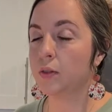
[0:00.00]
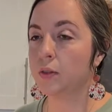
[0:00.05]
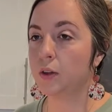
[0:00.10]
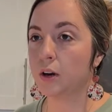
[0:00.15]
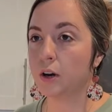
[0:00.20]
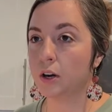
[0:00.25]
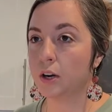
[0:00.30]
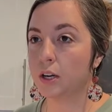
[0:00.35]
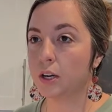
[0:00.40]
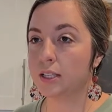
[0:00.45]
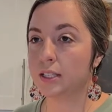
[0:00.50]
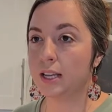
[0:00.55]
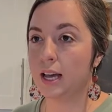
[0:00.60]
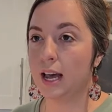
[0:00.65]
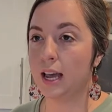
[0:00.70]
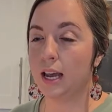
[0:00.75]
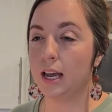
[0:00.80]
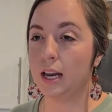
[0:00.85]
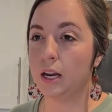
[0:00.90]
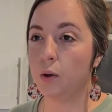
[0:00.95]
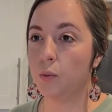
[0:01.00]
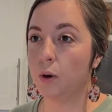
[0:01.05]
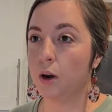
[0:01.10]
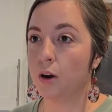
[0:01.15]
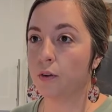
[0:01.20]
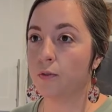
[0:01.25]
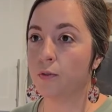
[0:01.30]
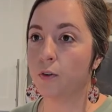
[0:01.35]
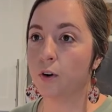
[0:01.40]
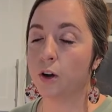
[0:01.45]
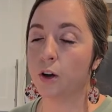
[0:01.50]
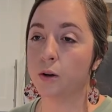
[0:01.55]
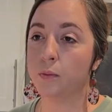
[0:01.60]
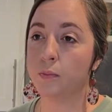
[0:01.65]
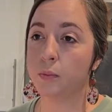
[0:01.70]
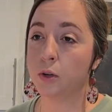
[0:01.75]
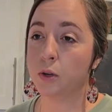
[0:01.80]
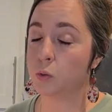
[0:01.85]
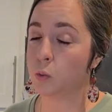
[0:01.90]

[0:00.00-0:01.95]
they're going to say anywhere from